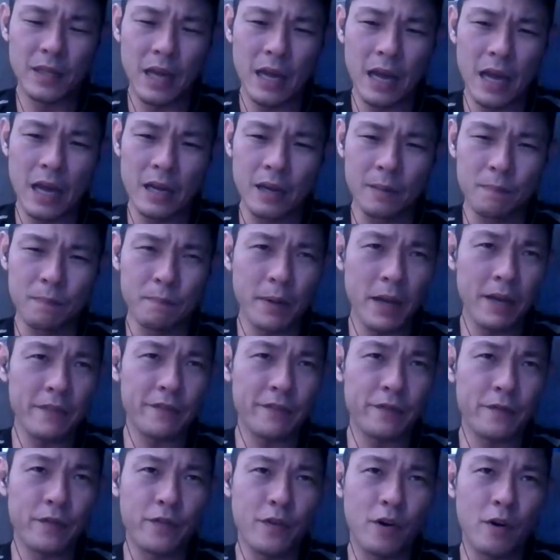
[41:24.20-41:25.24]
Apart
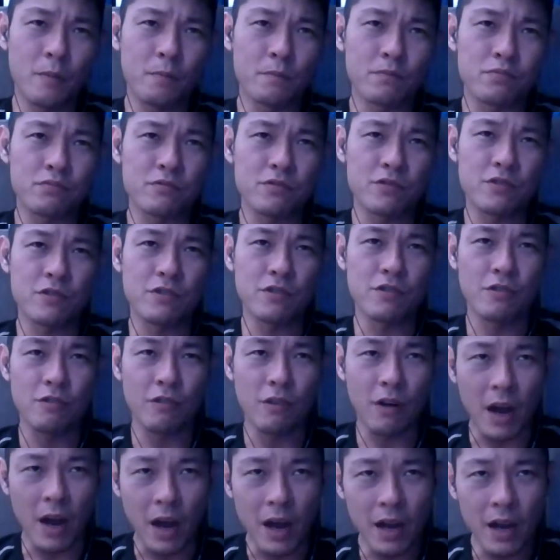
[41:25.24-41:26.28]
from
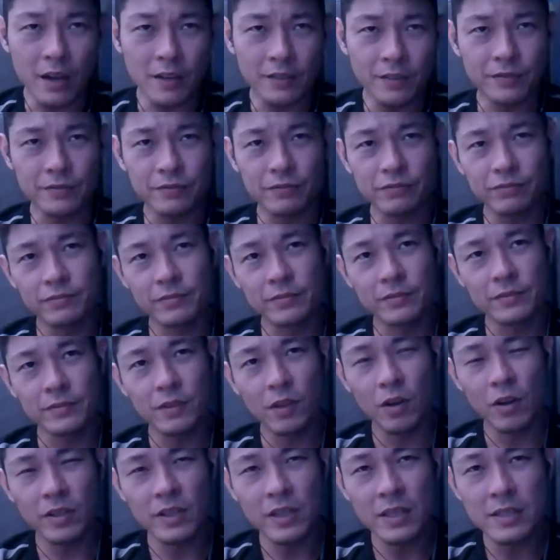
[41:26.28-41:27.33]
craft,
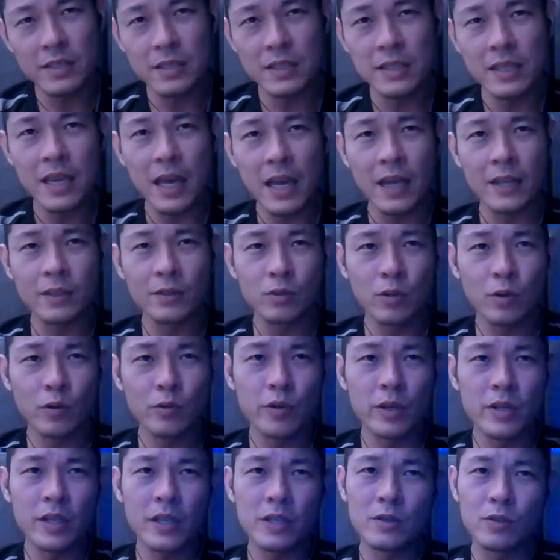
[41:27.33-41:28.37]
honestly, I don't
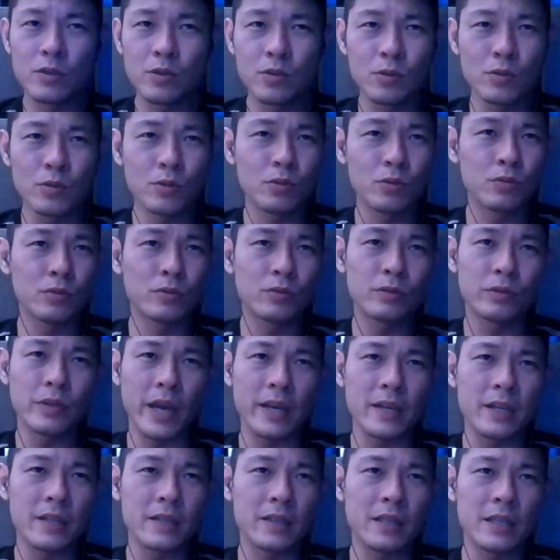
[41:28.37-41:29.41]
really do
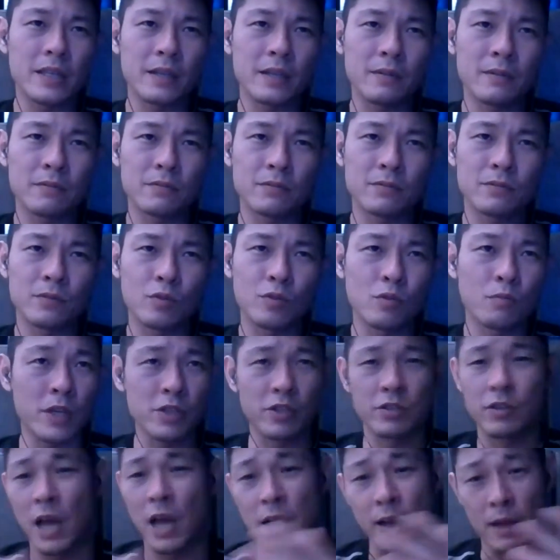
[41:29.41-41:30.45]
anything too much
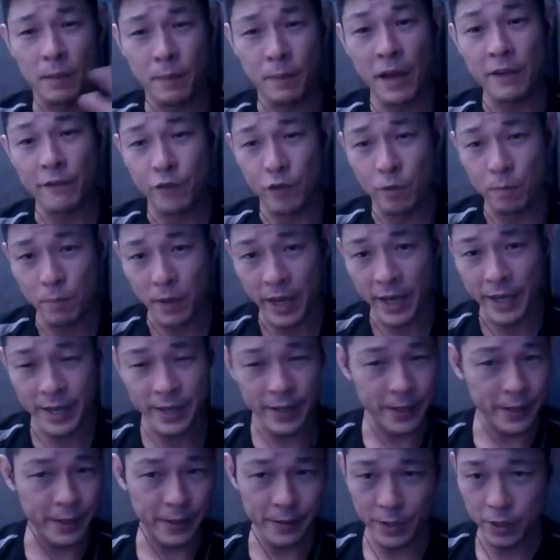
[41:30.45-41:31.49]
apart from my
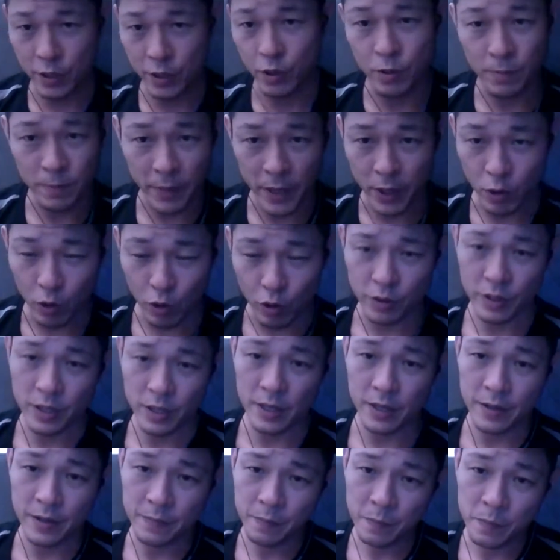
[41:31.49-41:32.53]
you know, my own
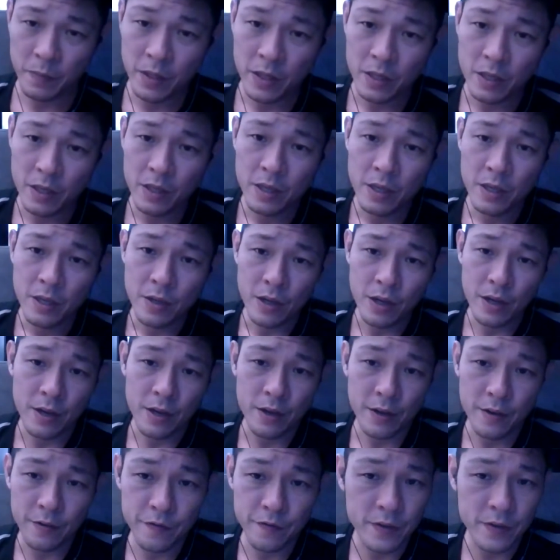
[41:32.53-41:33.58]

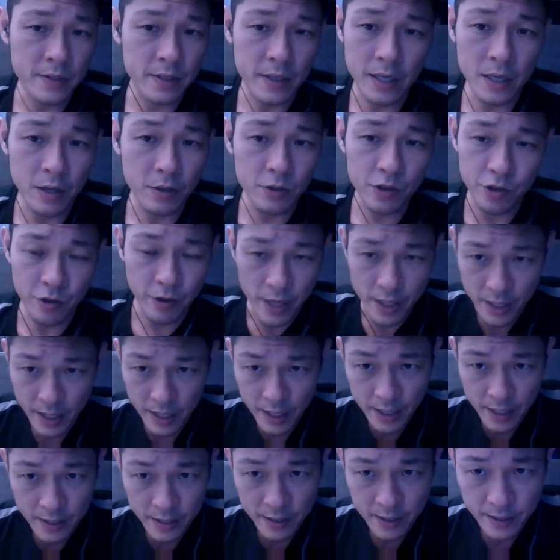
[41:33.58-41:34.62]
physical
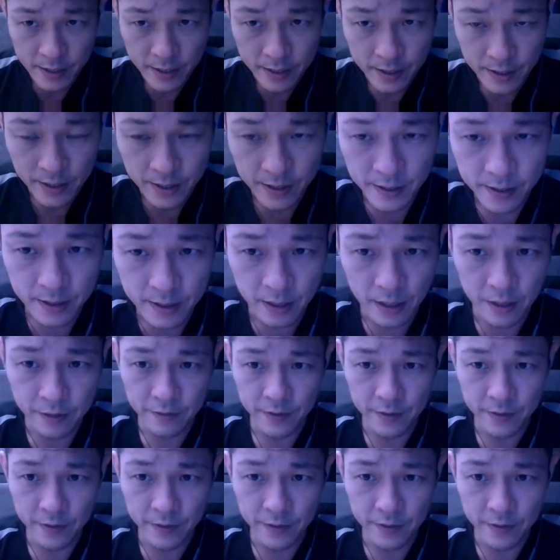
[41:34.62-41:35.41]
training and stuff.